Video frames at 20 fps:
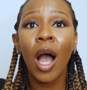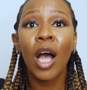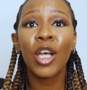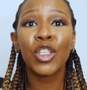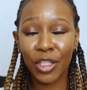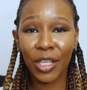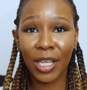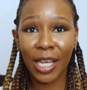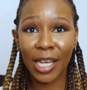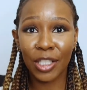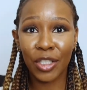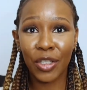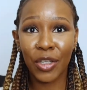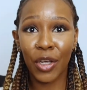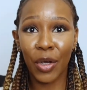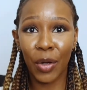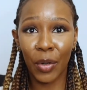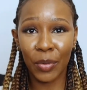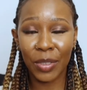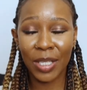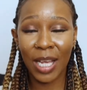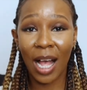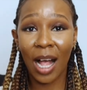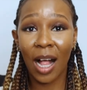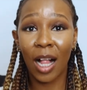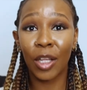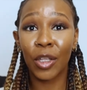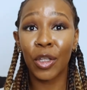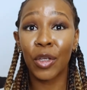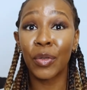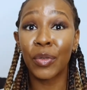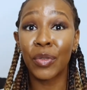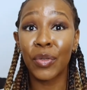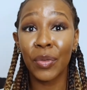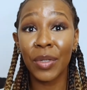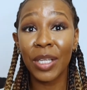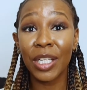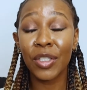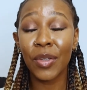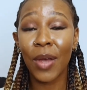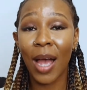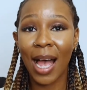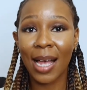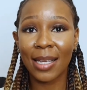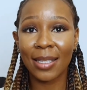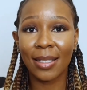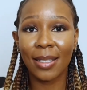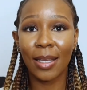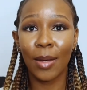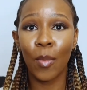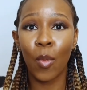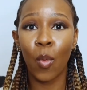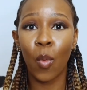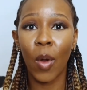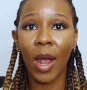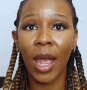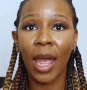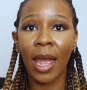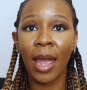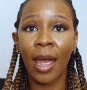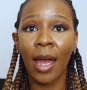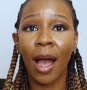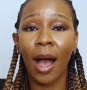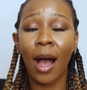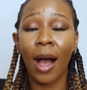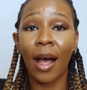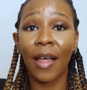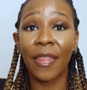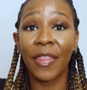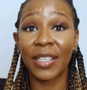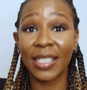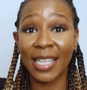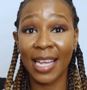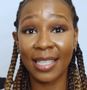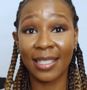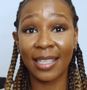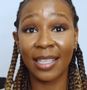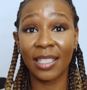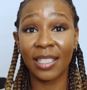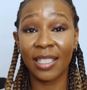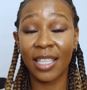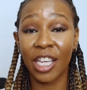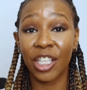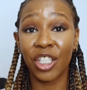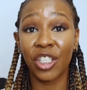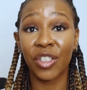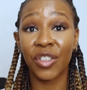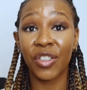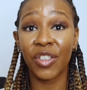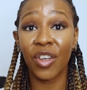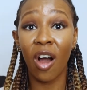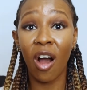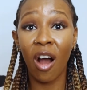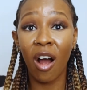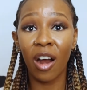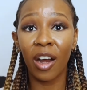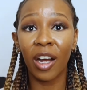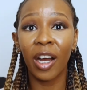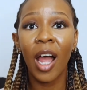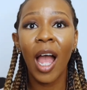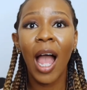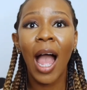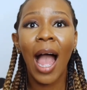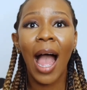Once you get to your hotel, you do need to ask them where the testing stations are.